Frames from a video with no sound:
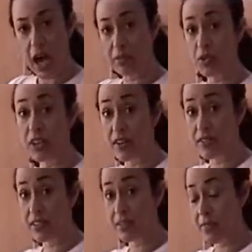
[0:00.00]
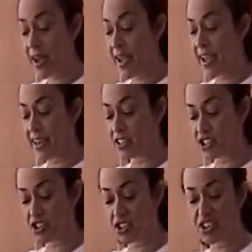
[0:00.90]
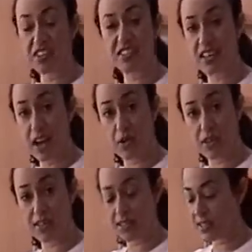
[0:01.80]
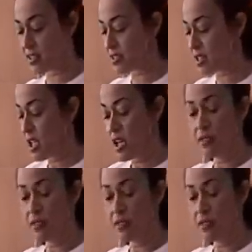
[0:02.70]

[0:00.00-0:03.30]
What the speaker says: I'm doing everything by hand just so you can see how easy it is.